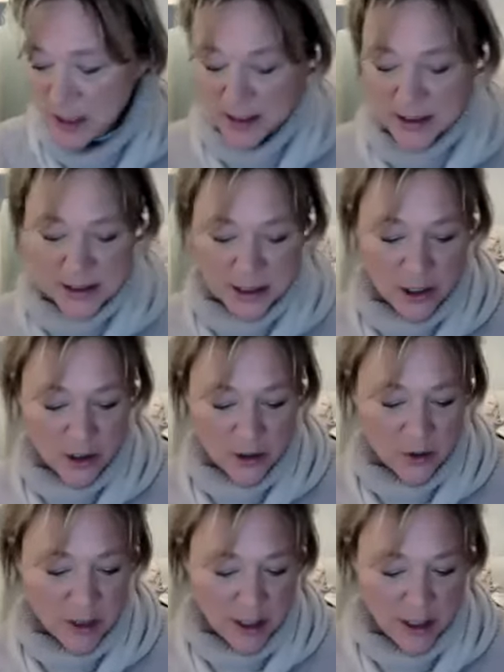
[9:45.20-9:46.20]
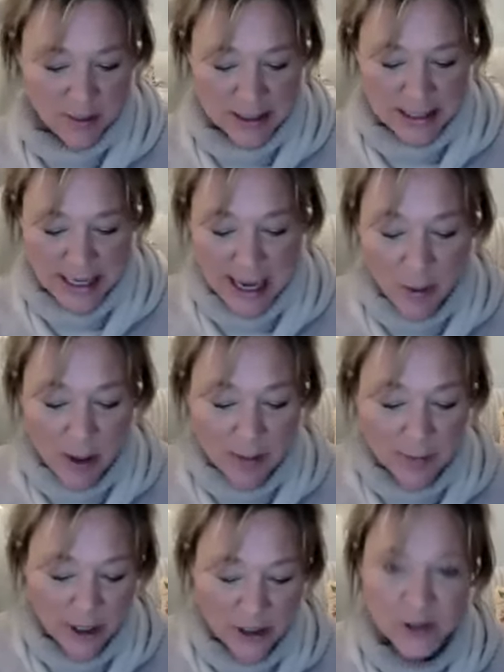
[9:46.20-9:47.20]
So uh, now I'm
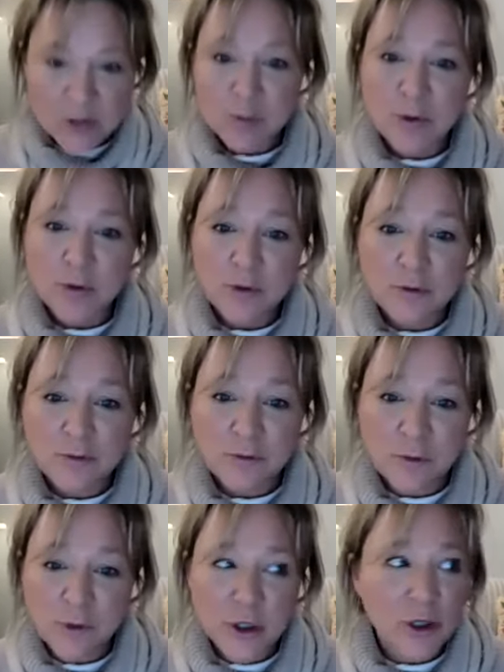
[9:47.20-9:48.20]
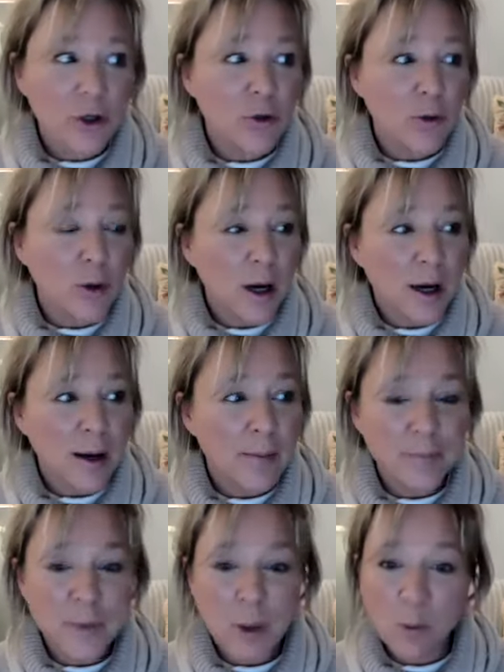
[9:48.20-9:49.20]
going to pull for you um,